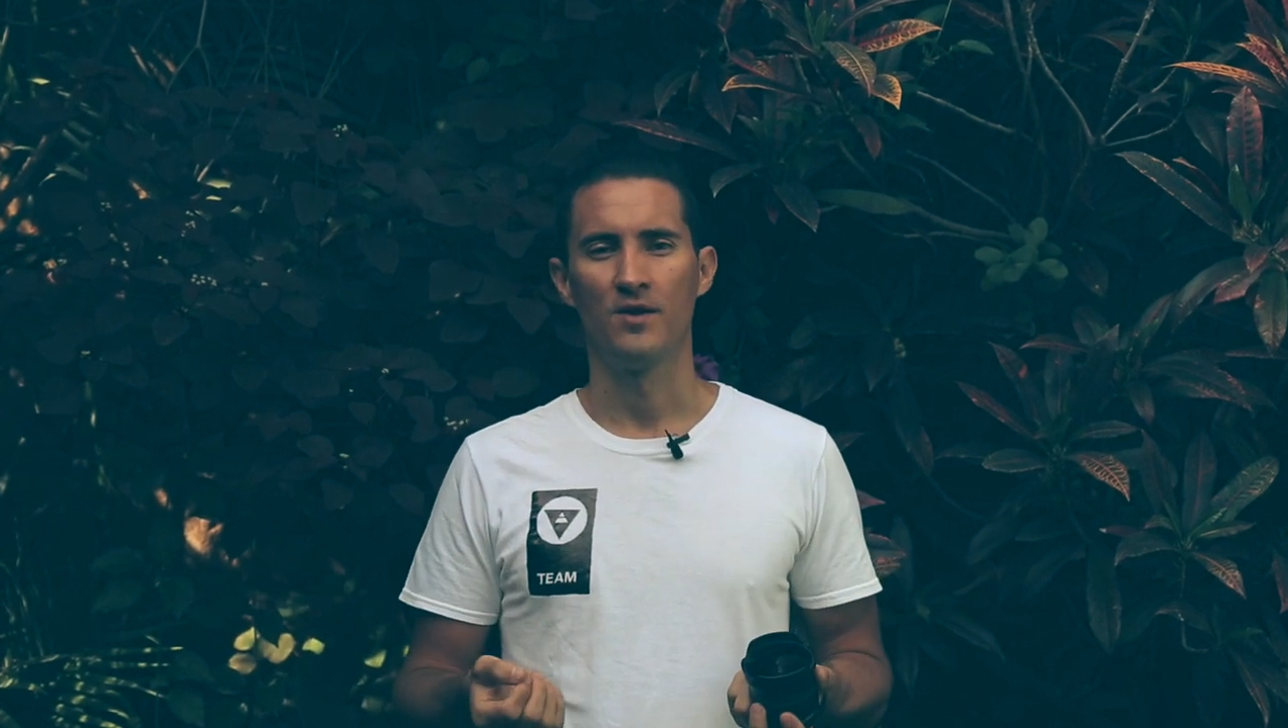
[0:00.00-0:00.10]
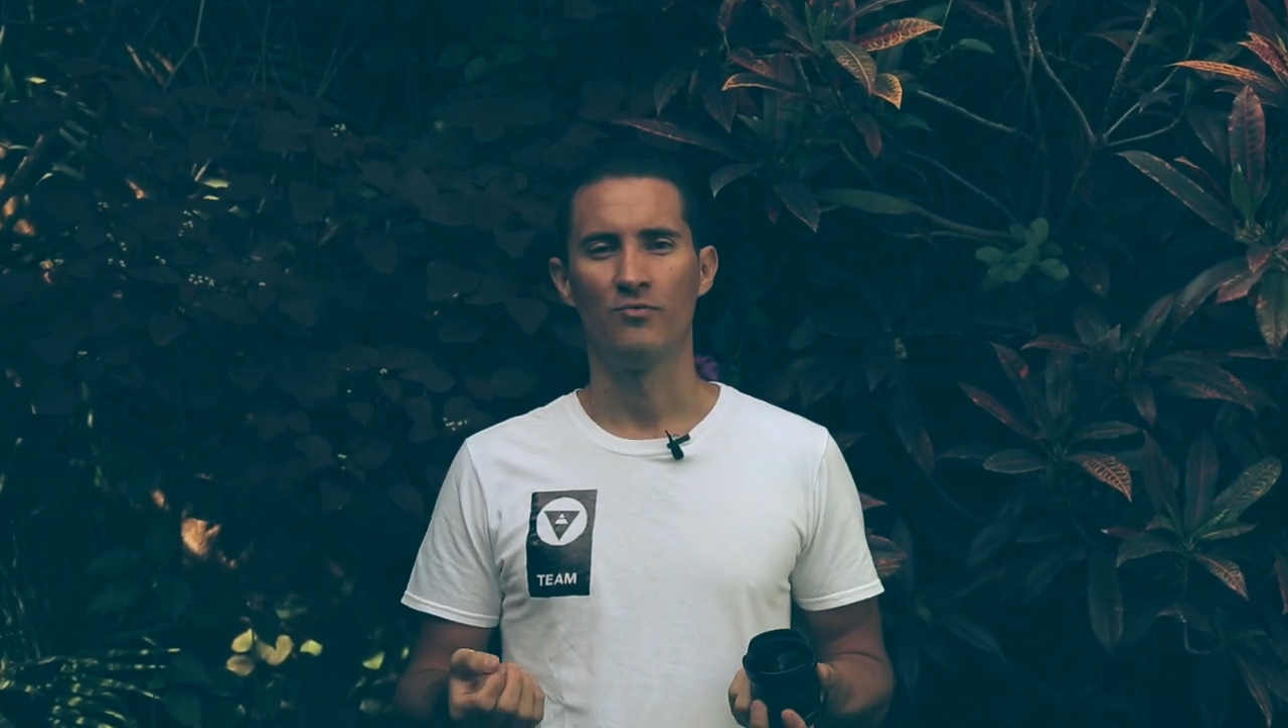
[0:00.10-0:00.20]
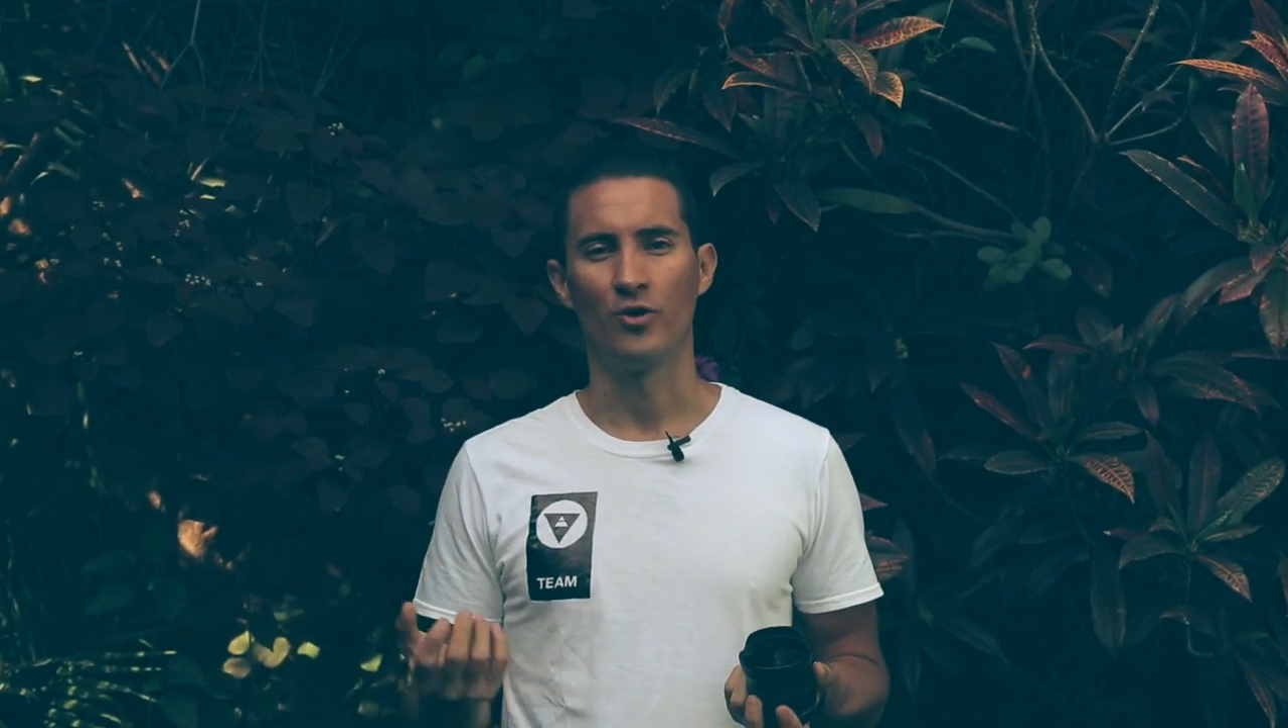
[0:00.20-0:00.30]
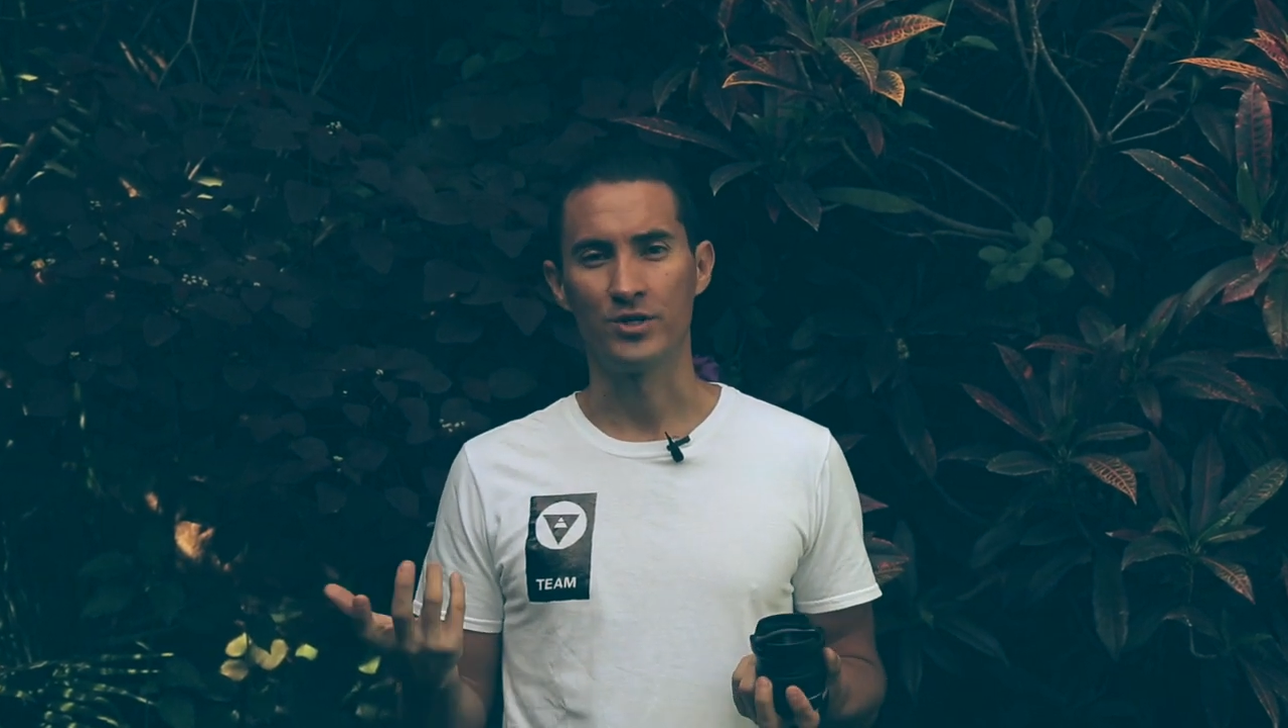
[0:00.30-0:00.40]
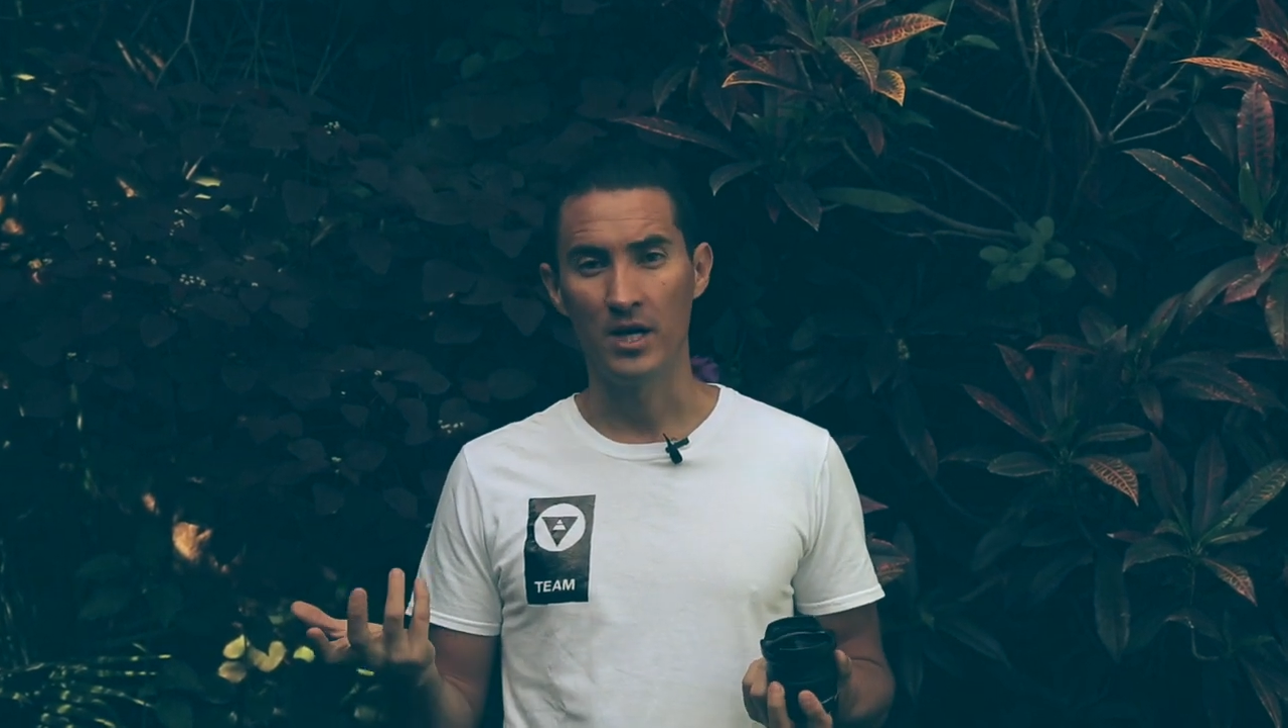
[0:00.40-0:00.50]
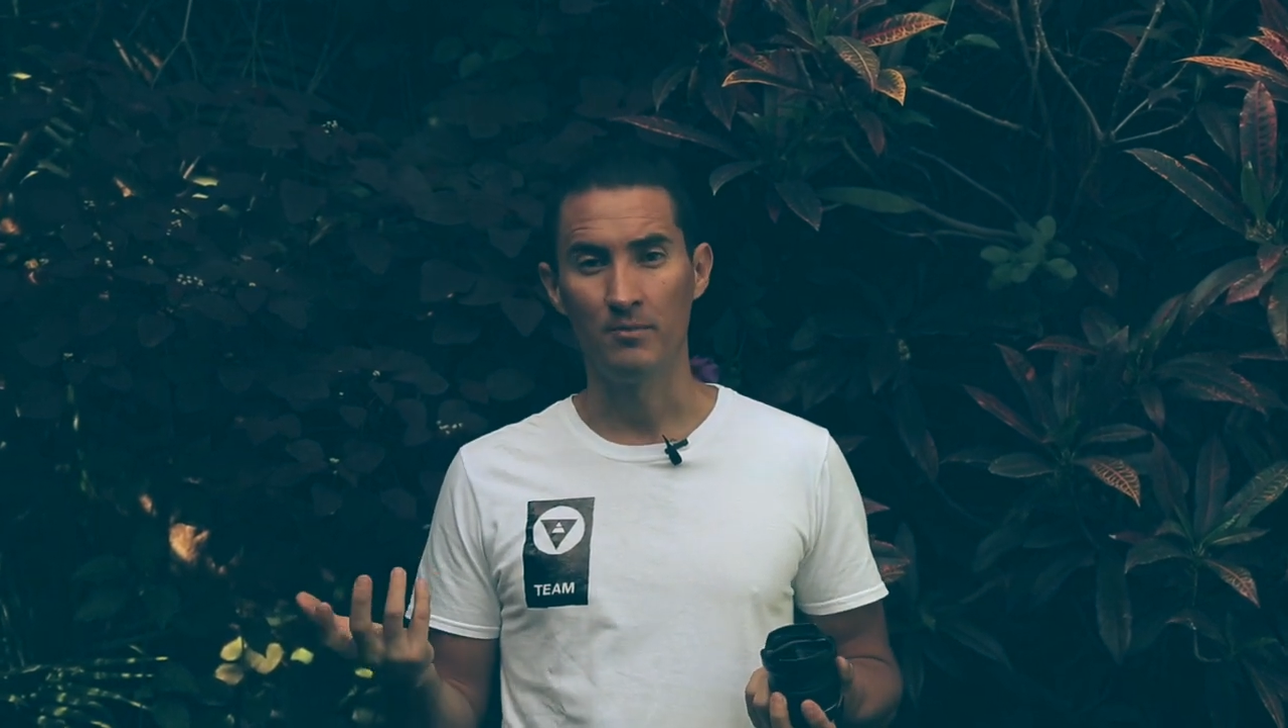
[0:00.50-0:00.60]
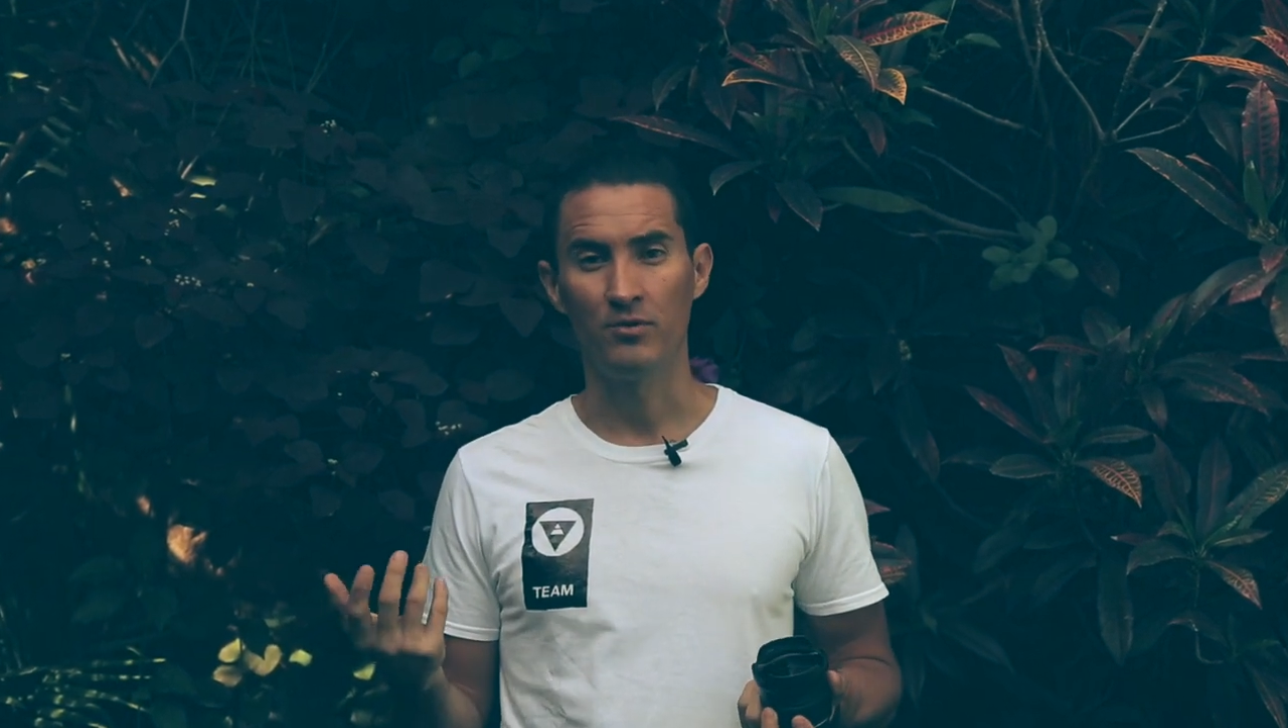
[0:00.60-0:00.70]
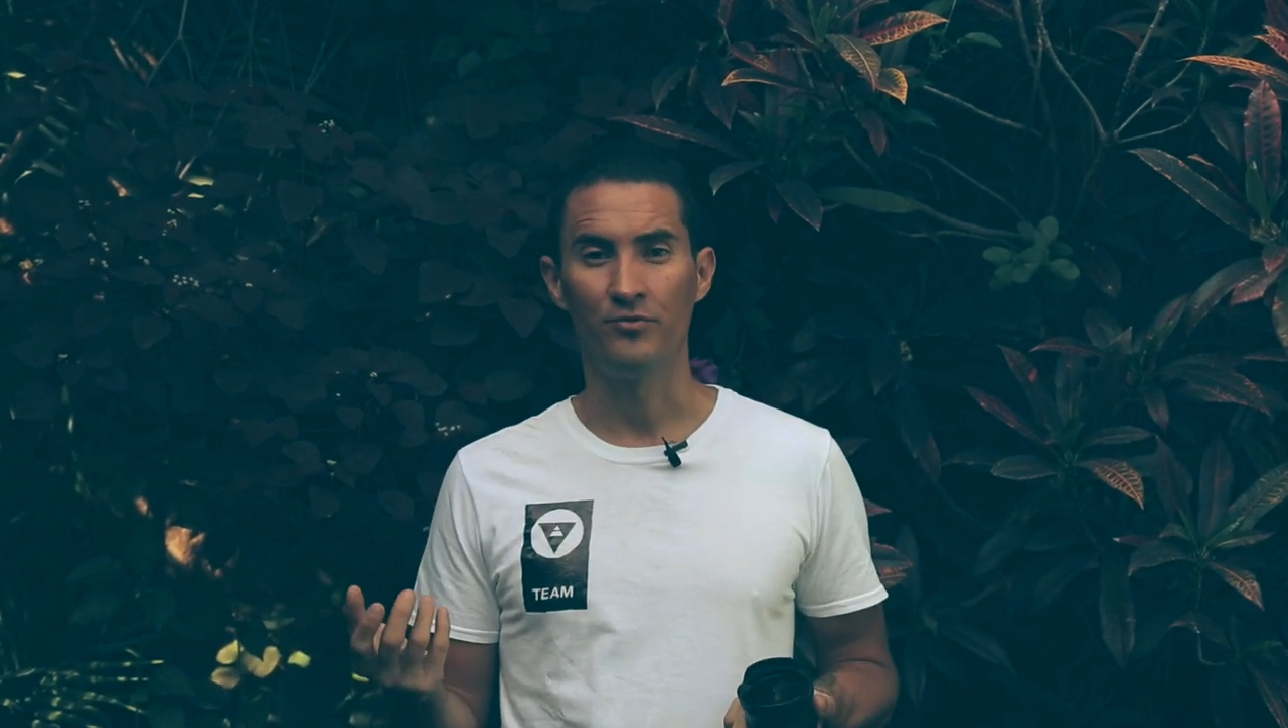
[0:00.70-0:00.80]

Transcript: For example,